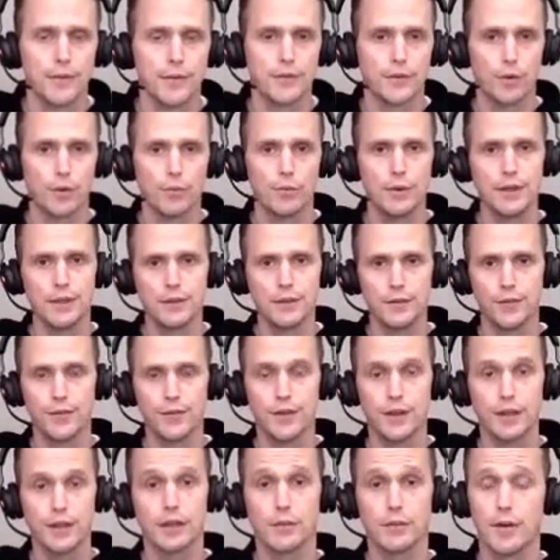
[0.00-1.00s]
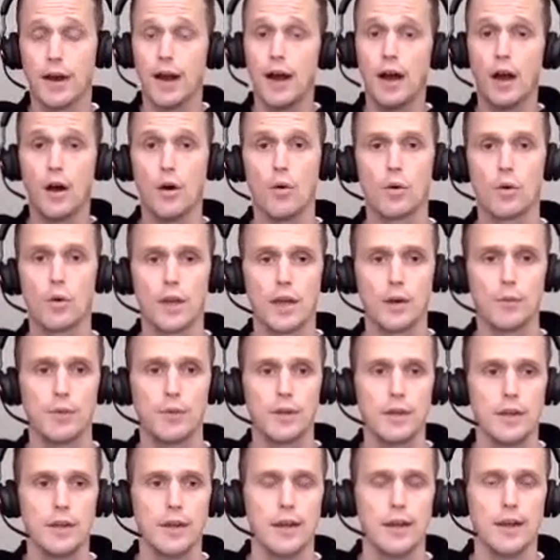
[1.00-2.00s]
So we need to think of how can
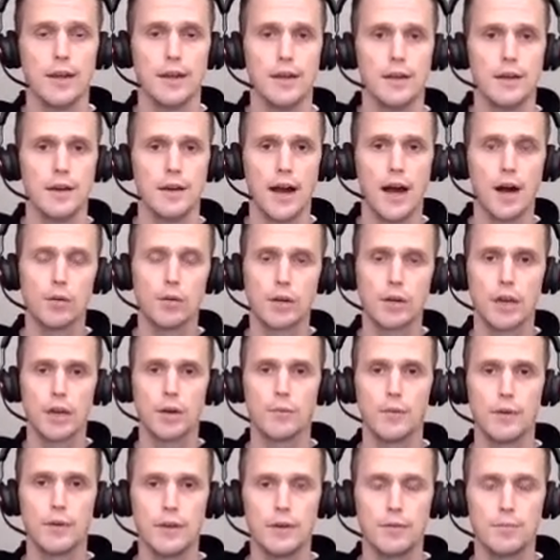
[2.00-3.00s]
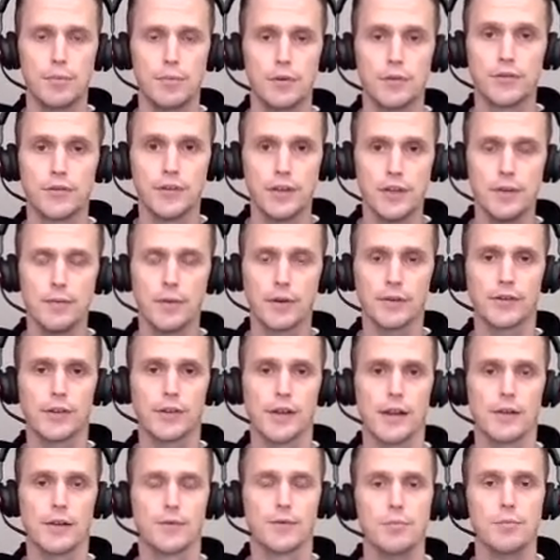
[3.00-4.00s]
we perceive
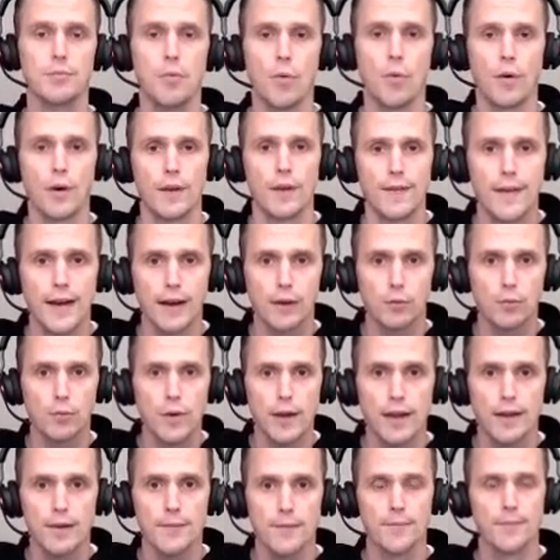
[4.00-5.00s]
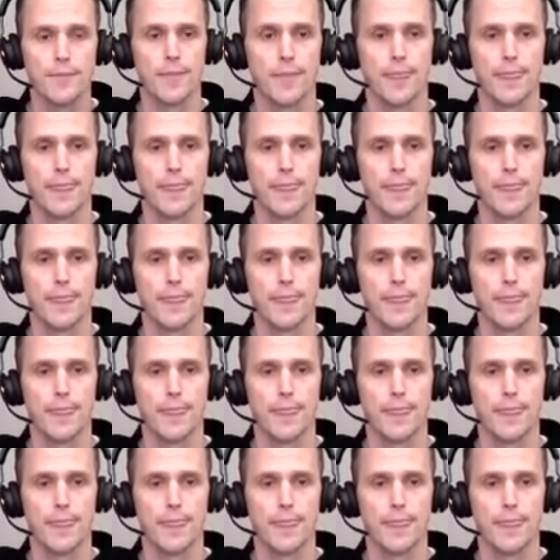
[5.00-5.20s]
ourselves more in that way.